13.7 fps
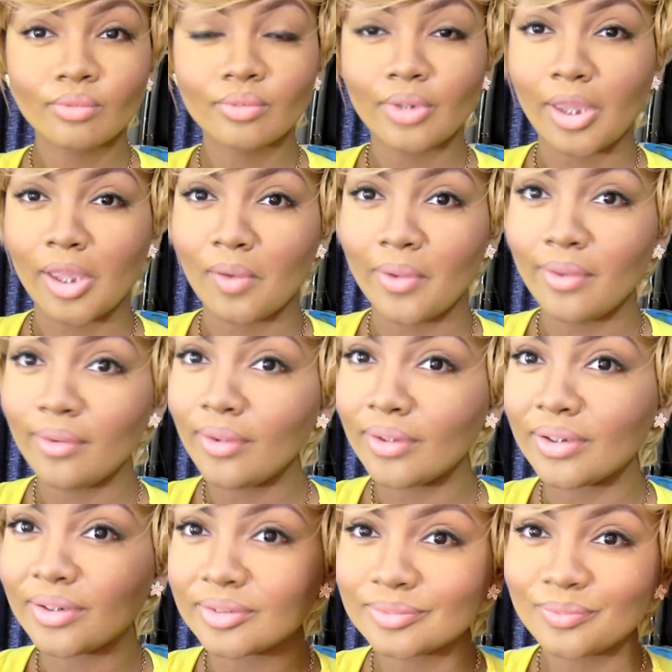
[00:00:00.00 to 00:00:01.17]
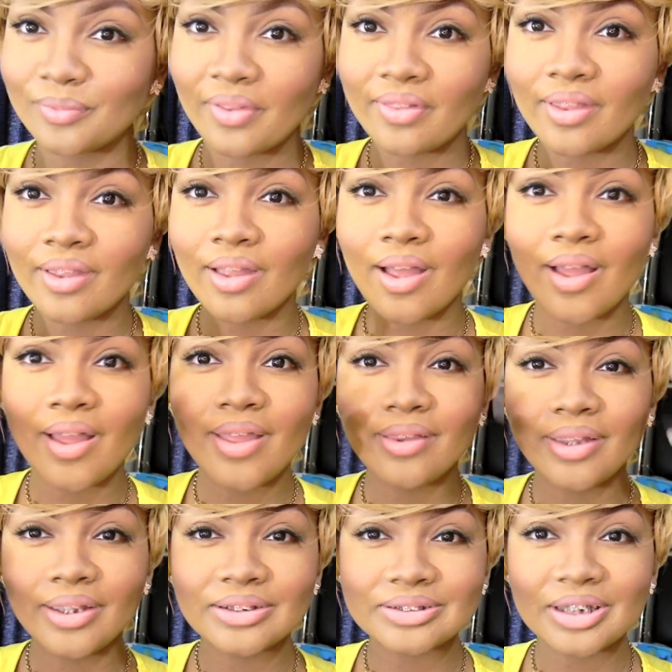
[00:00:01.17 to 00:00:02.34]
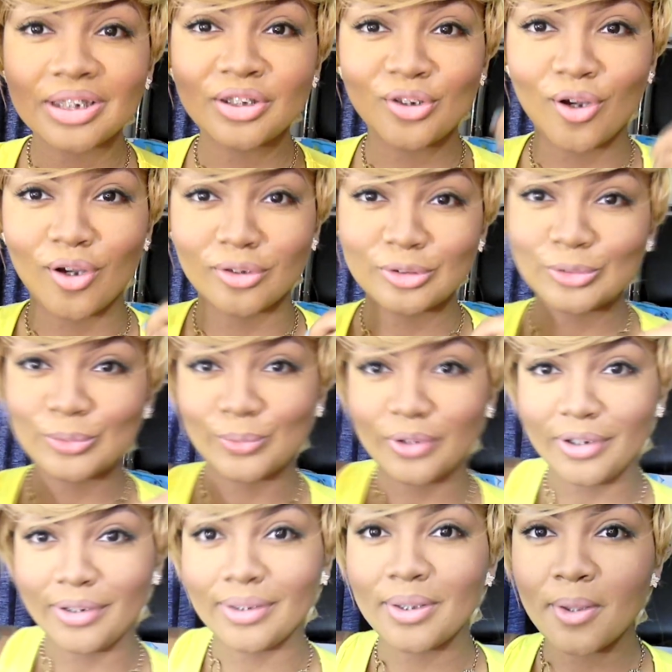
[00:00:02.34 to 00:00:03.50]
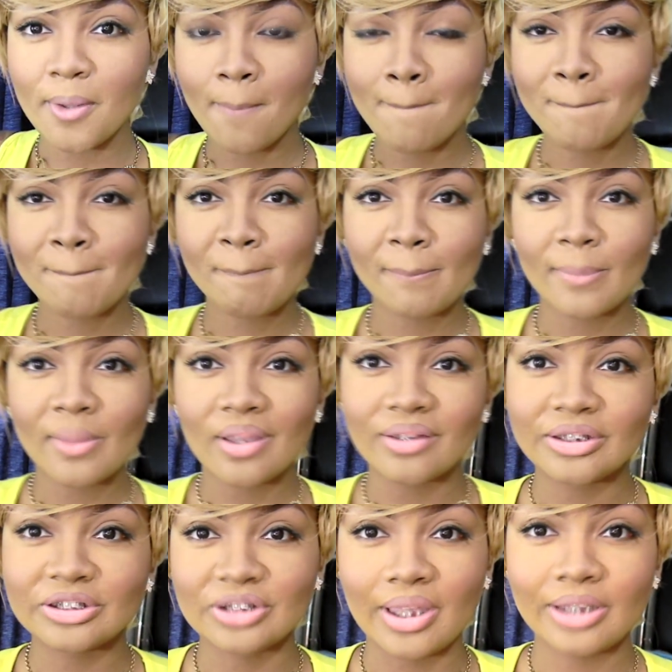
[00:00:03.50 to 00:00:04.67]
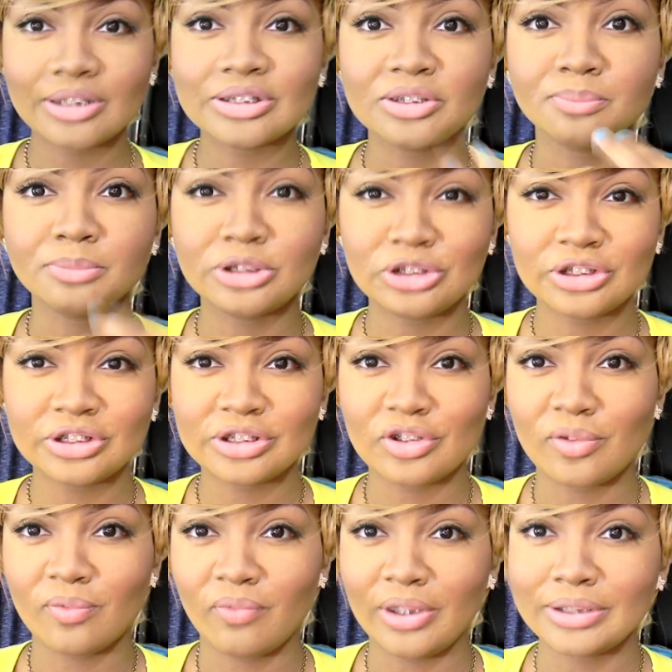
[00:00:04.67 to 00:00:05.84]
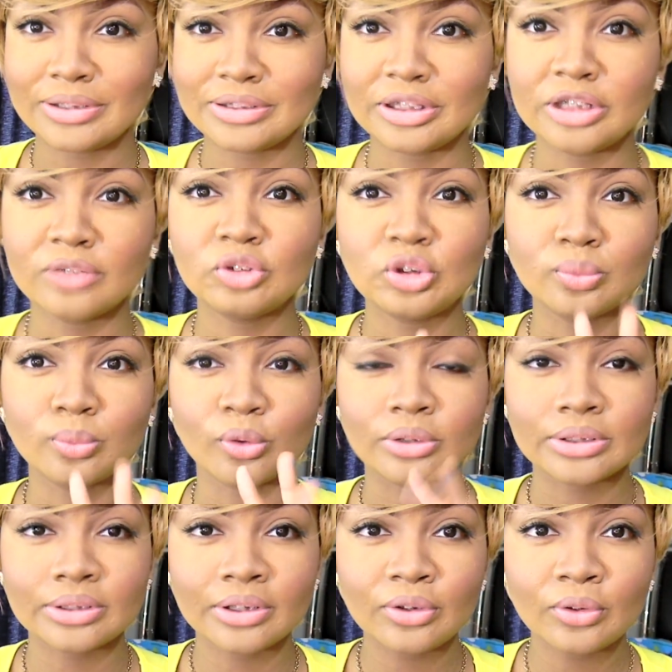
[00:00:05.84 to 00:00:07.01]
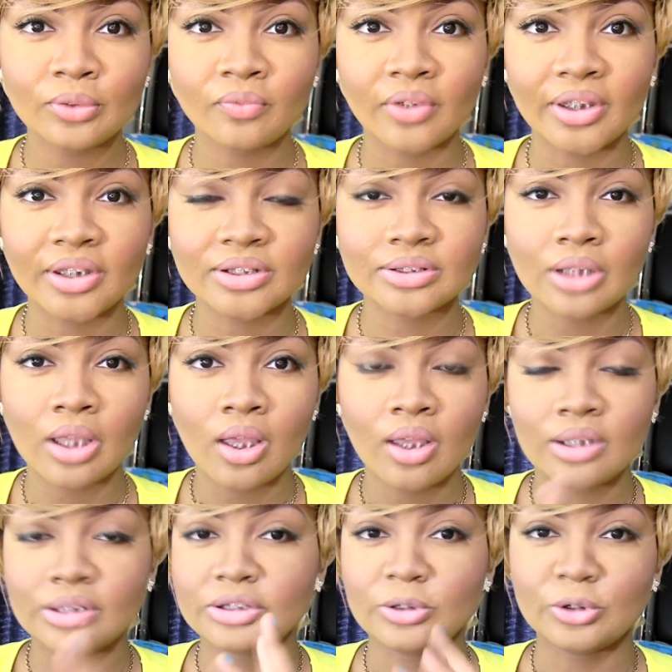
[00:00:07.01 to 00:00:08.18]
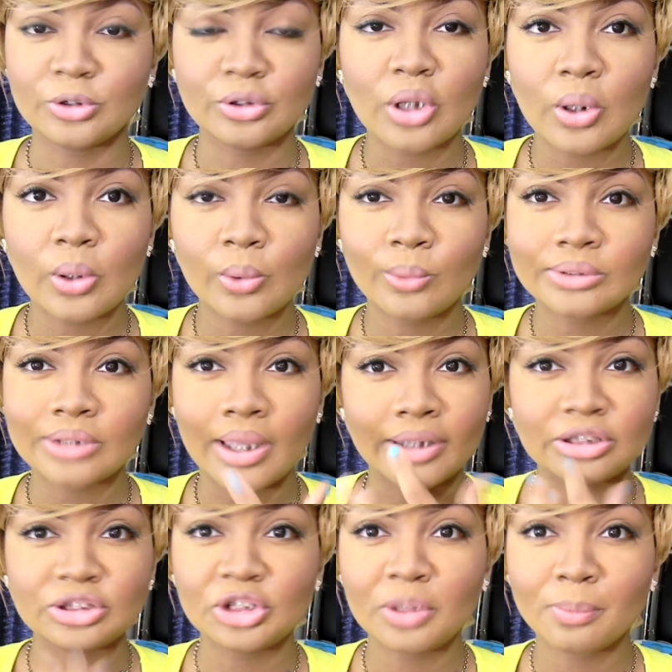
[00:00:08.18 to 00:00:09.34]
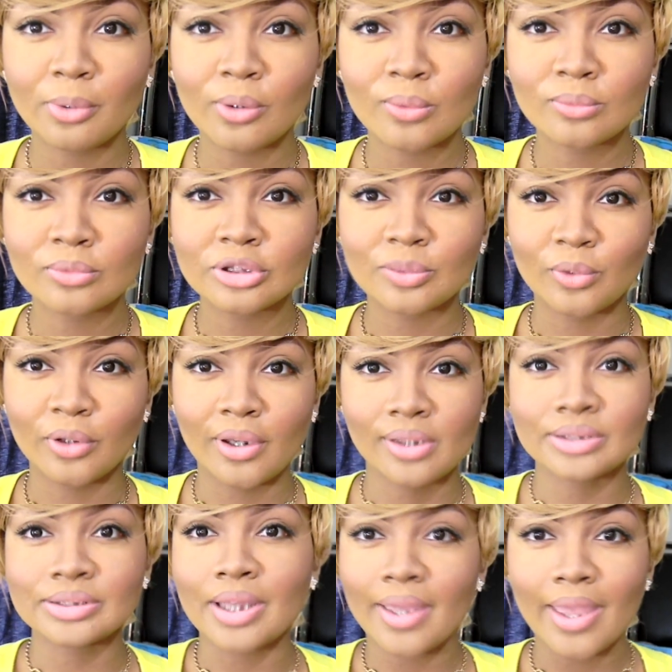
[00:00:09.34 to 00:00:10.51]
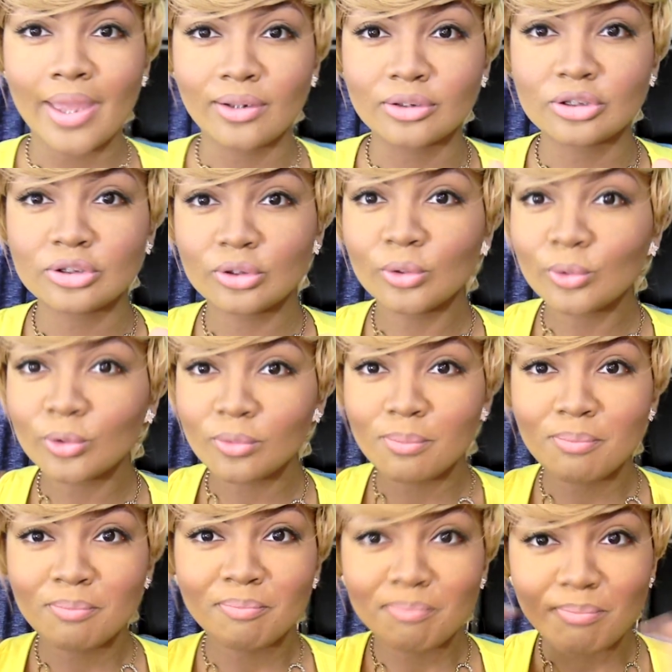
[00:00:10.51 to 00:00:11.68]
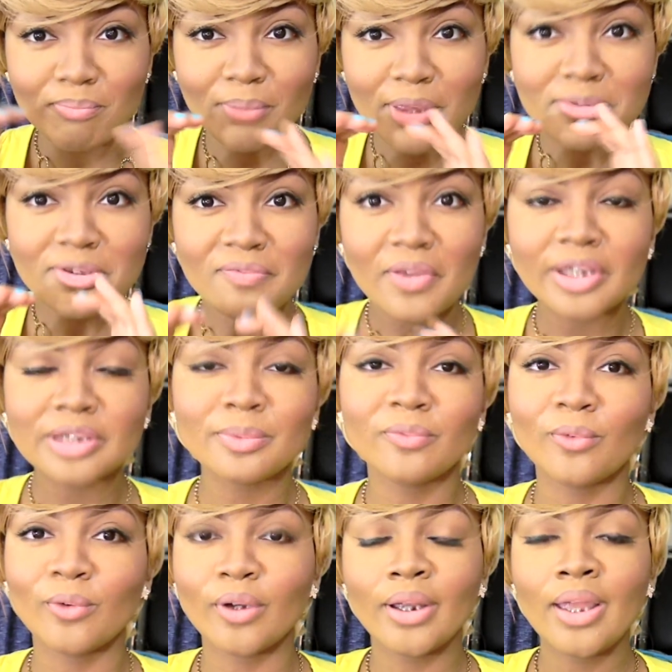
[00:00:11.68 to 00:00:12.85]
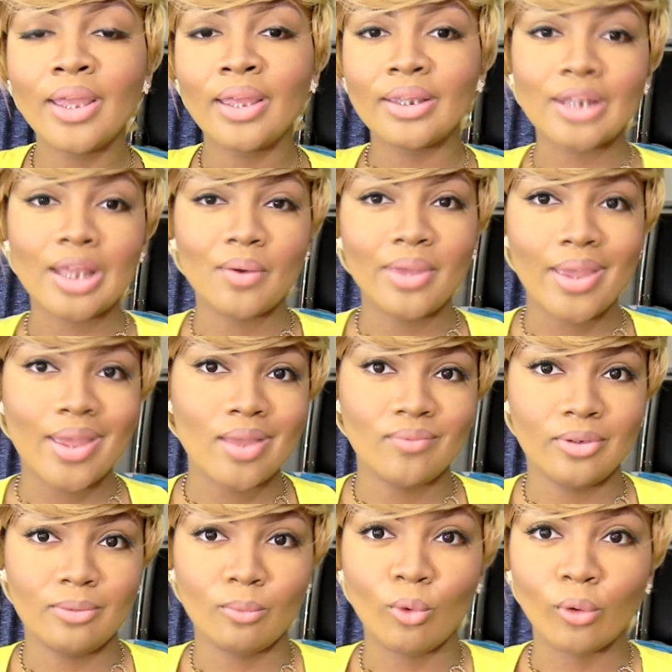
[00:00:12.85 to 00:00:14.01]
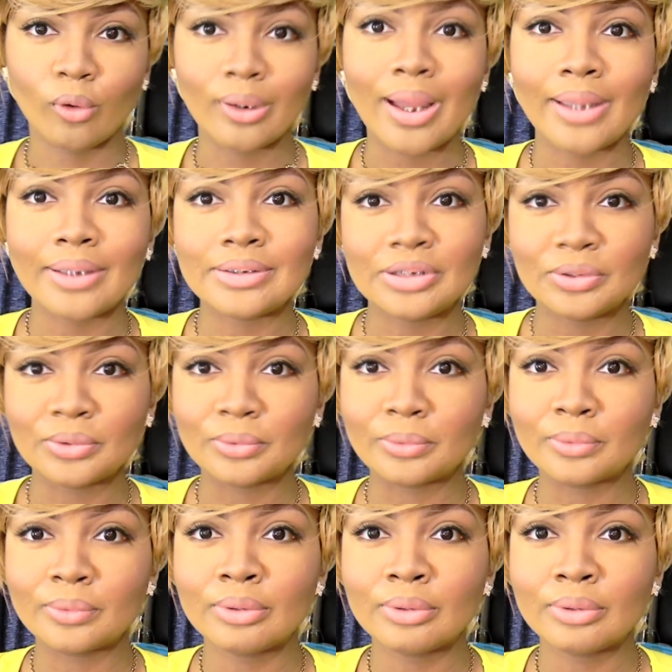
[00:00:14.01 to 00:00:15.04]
how I look with highlights and contouring. And this adds dimension to the face. It gives you a more slender face, slender nose, high cheekbones, whereas I had a circle baby face before. Now I have a more ideal